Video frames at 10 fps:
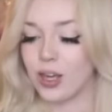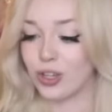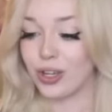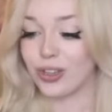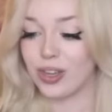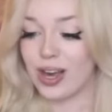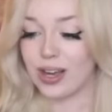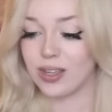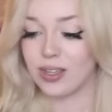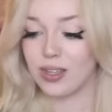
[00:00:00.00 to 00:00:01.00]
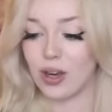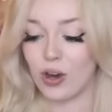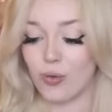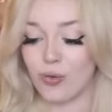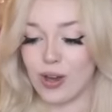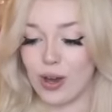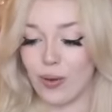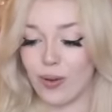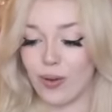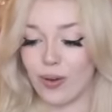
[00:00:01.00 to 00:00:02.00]
Good luck. Oh
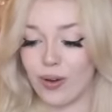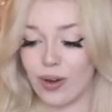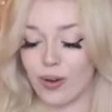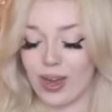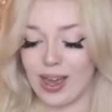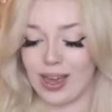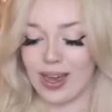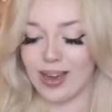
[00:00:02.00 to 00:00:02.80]
no. Okay,